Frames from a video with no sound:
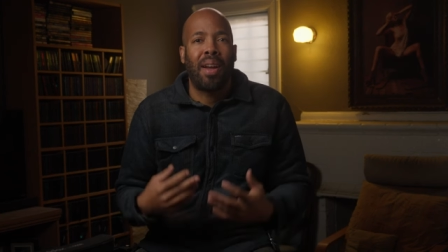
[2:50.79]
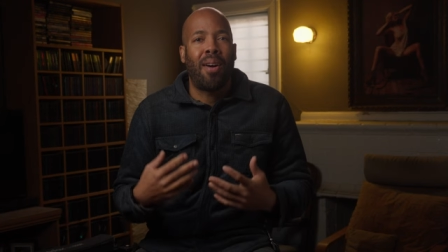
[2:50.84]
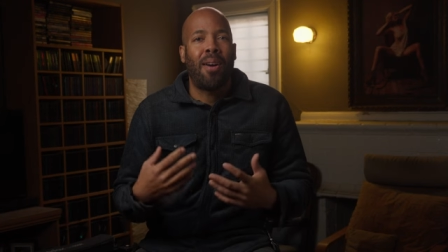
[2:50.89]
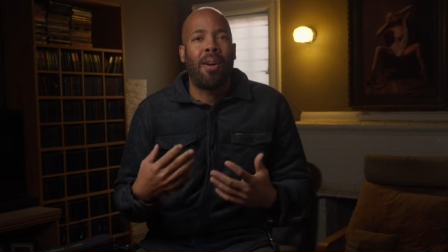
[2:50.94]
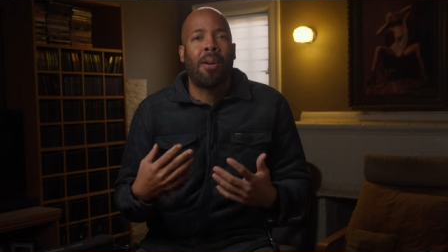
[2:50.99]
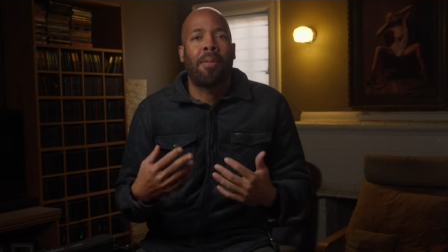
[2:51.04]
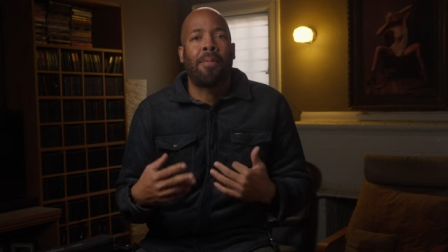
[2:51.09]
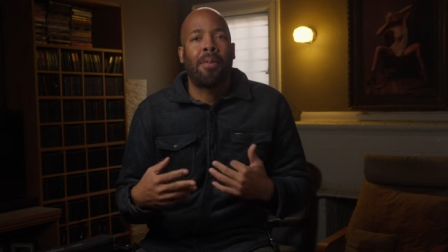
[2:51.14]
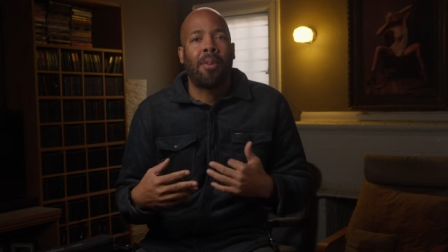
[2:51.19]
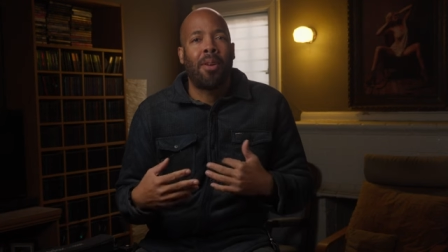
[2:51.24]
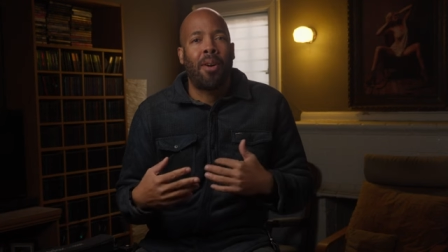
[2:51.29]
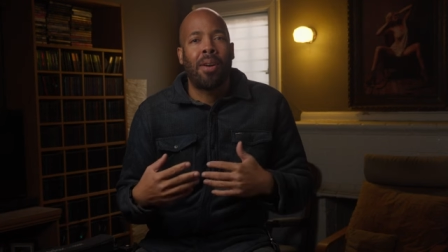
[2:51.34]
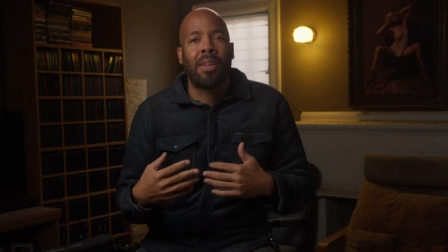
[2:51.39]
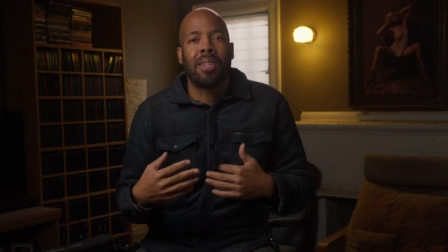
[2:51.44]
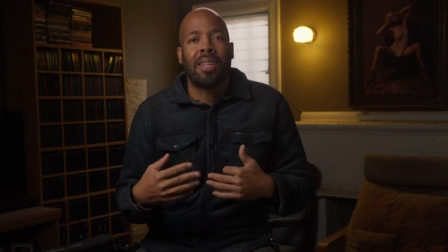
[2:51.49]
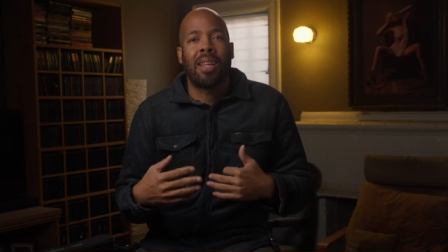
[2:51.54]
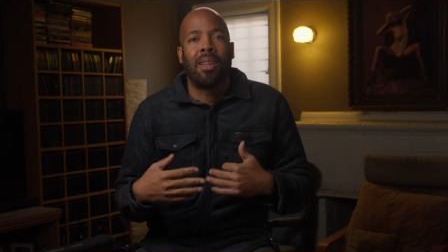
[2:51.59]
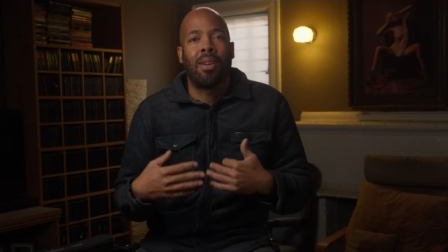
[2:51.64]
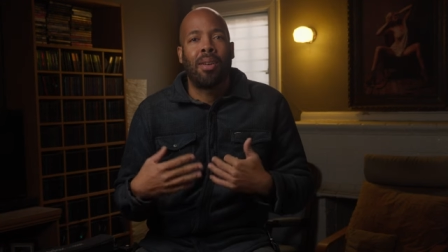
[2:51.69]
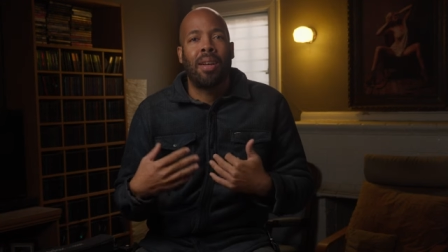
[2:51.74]
hard for an
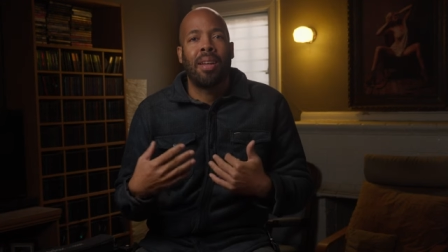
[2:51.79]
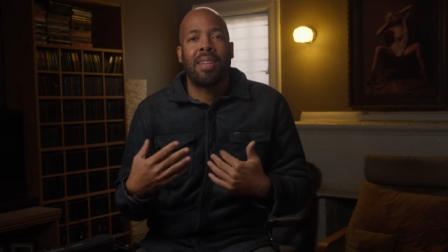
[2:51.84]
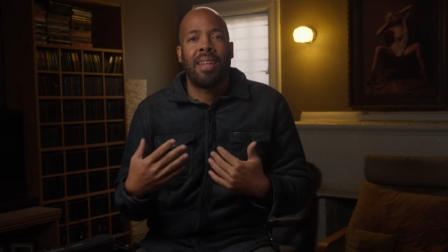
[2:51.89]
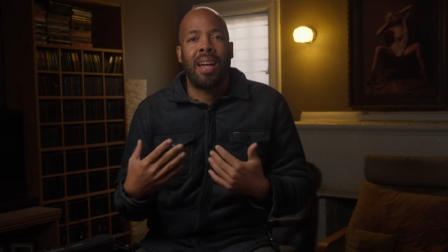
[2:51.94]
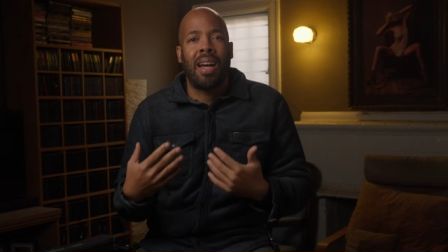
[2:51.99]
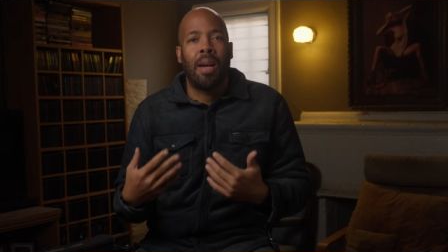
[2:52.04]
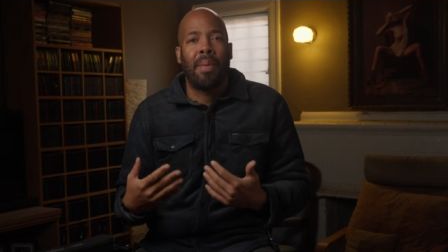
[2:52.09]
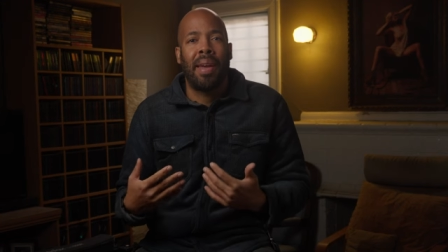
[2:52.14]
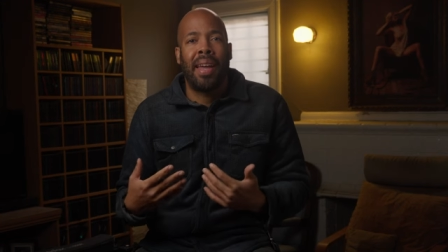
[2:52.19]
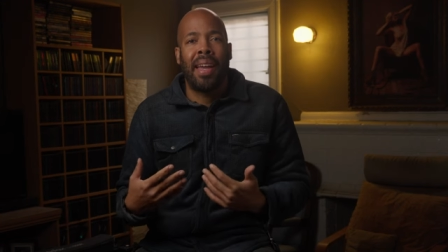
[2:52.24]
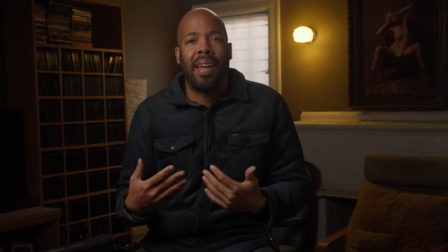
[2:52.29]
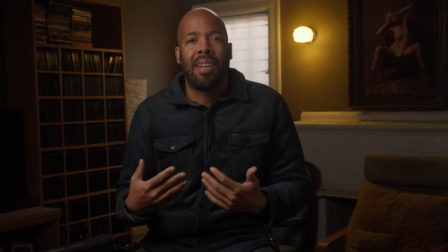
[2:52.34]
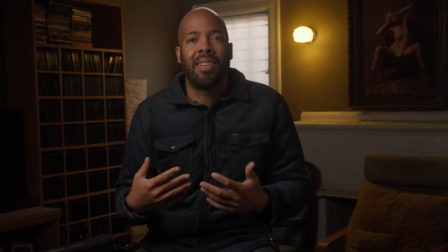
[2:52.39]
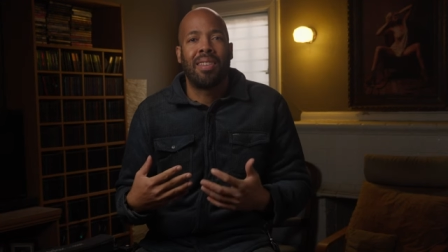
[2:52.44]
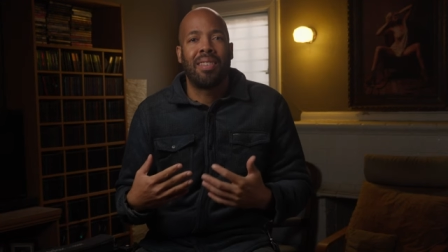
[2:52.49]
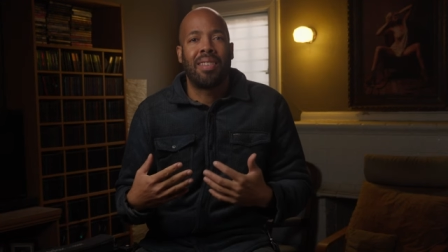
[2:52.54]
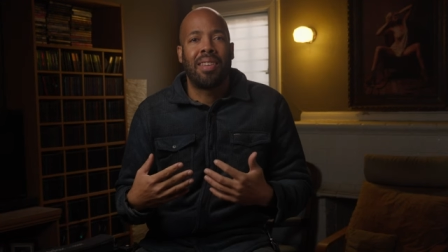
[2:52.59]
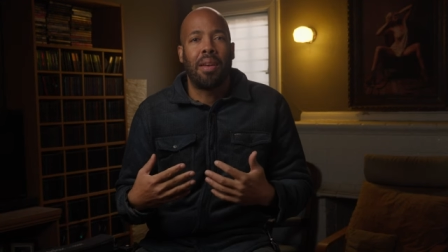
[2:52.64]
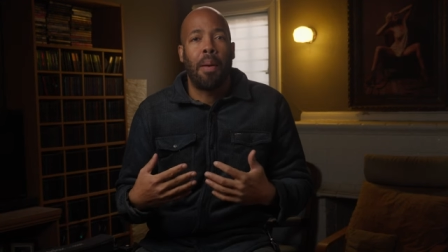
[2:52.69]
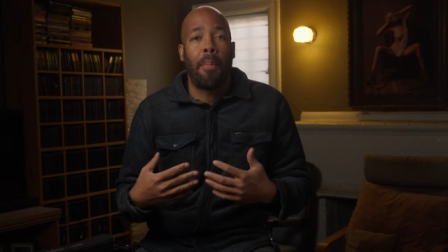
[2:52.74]
audience to look at Tom Hanks
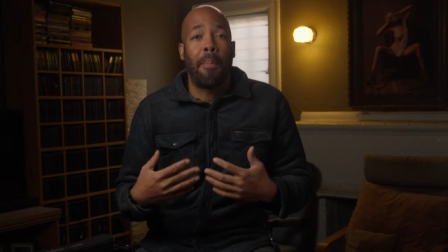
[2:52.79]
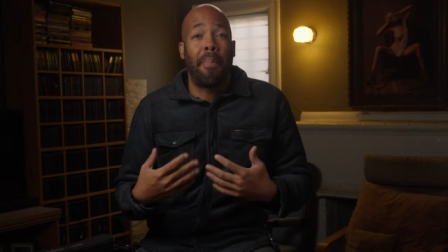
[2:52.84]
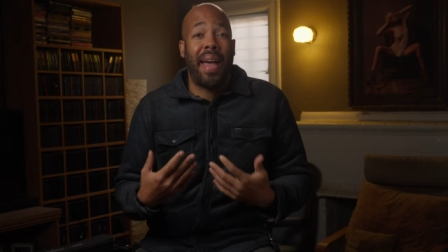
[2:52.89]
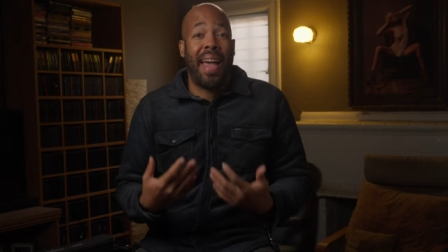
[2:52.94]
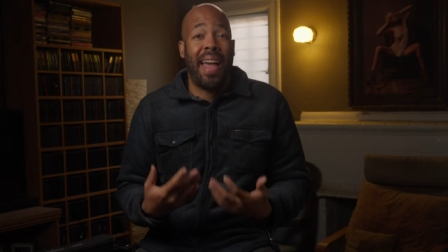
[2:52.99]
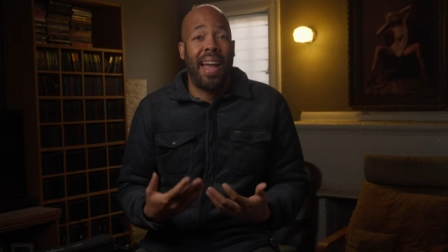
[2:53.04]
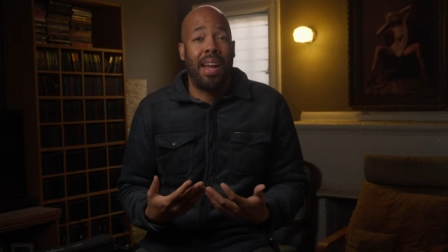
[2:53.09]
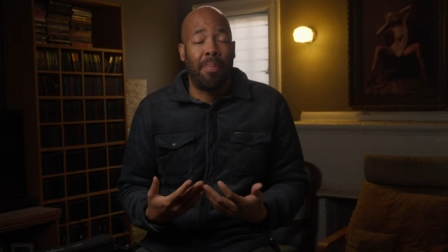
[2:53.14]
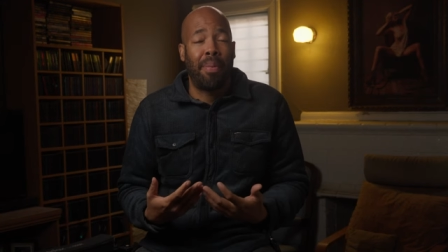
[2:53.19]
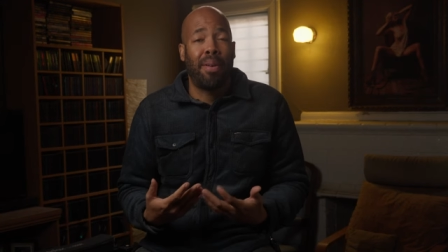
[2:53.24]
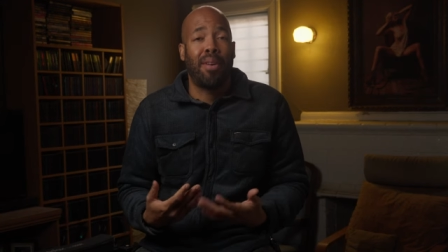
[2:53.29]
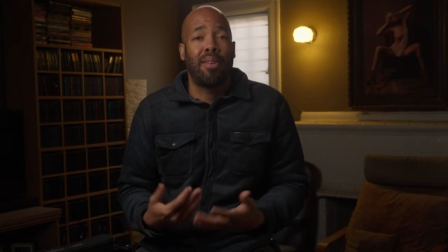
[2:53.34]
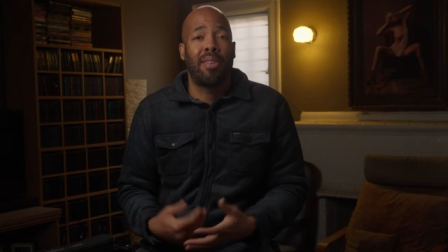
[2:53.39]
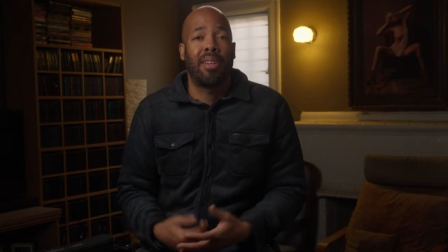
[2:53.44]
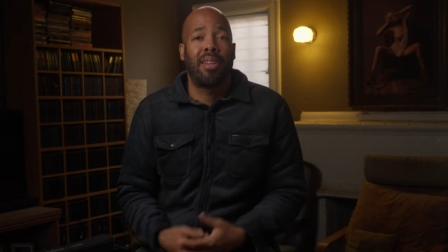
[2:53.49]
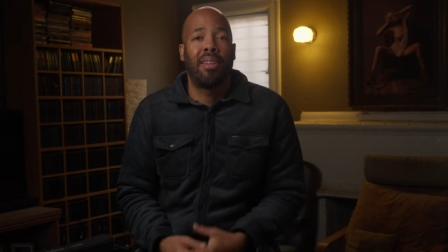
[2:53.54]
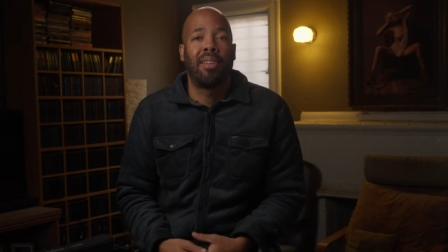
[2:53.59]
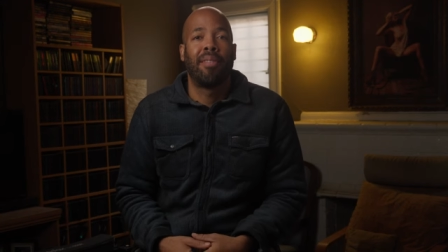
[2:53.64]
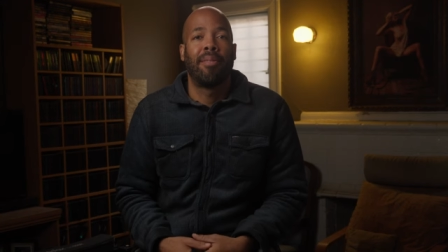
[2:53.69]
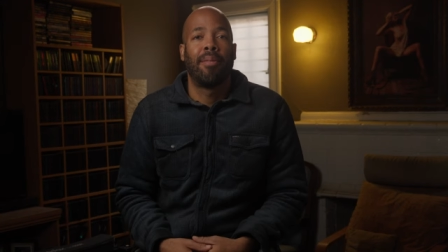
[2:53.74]
and see a bad
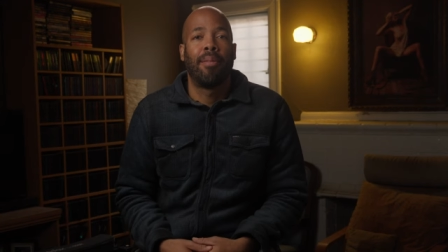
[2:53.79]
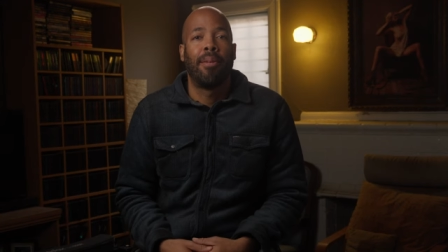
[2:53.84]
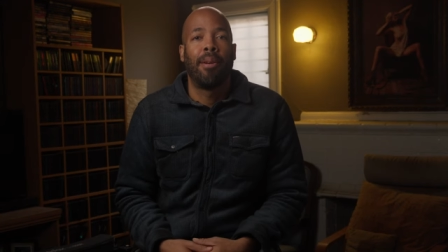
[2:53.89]
person.